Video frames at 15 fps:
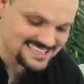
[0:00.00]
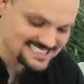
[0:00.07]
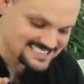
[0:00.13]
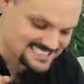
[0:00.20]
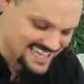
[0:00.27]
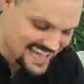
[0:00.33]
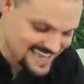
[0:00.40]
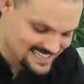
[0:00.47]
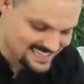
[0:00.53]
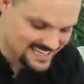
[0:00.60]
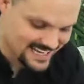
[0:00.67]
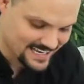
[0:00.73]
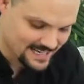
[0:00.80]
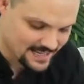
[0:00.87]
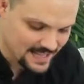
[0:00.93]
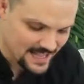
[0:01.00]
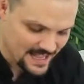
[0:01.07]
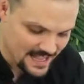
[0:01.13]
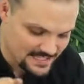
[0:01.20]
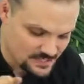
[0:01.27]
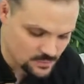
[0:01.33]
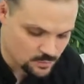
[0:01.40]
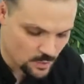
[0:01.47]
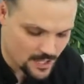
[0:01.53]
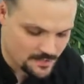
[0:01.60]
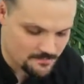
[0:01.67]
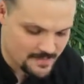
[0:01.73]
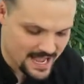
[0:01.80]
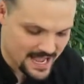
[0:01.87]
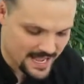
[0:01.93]
contending as
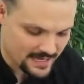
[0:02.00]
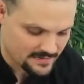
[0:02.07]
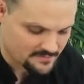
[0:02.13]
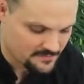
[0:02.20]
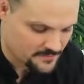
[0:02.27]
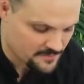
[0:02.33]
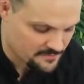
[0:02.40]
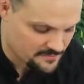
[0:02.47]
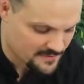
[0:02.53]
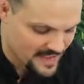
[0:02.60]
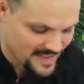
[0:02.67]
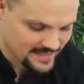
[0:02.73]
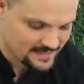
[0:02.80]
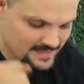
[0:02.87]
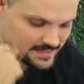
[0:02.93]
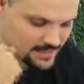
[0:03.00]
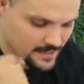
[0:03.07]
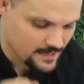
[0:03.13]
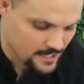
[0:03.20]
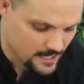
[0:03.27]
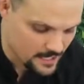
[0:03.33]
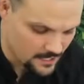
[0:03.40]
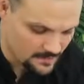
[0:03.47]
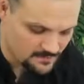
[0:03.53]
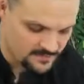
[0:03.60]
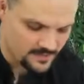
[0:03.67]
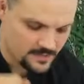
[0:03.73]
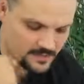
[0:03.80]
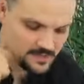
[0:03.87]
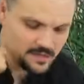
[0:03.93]
one man for the faith
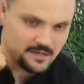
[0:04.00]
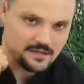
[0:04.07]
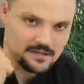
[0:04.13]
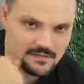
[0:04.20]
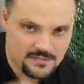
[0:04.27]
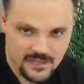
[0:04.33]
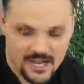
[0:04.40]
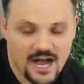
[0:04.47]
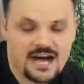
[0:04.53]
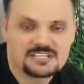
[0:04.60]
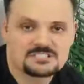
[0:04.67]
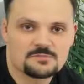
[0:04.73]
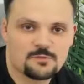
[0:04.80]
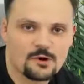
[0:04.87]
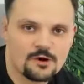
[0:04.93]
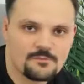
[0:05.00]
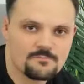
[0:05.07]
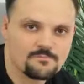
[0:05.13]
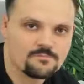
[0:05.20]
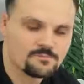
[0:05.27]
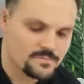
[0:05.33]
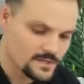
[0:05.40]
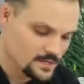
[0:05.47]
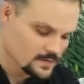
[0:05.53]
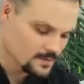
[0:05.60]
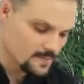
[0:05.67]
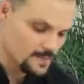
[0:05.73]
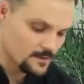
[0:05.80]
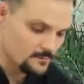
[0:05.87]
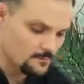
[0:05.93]
of the gospel.
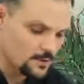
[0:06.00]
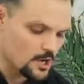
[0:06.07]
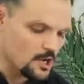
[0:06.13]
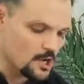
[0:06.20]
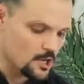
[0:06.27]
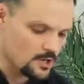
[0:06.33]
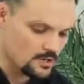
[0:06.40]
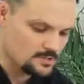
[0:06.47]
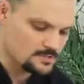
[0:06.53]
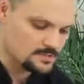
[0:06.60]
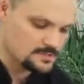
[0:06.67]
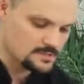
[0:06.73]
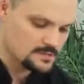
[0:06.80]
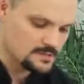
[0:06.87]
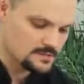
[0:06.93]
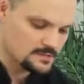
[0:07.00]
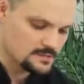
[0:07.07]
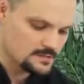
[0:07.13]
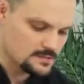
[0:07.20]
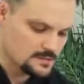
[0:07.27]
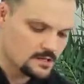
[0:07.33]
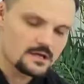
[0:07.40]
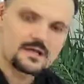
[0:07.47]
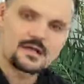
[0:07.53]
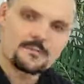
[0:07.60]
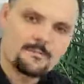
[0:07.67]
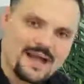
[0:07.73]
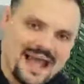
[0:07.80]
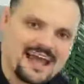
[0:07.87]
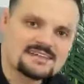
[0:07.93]
Paul
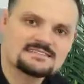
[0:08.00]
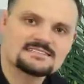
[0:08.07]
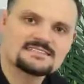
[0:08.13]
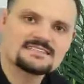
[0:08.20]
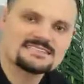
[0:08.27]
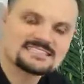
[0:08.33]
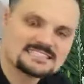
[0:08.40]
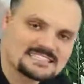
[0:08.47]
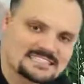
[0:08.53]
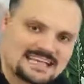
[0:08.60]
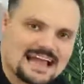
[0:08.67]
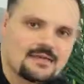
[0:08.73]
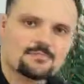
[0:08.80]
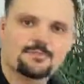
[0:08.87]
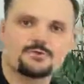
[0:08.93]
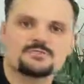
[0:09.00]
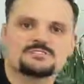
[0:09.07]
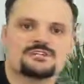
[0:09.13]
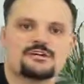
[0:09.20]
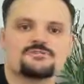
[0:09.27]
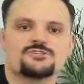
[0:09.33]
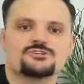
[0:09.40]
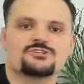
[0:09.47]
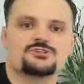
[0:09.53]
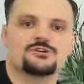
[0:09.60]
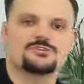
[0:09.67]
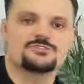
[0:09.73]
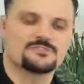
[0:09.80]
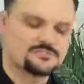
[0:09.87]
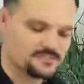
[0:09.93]
commands the disciples of the
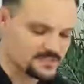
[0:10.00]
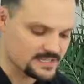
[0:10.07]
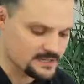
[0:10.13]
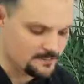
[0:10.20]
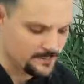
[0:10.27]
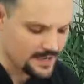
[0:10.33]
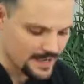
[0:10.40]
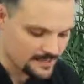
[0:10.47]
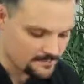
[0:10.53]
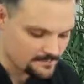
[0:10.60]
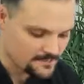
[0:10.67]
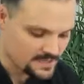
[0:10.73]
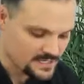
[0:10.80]
church of Philippi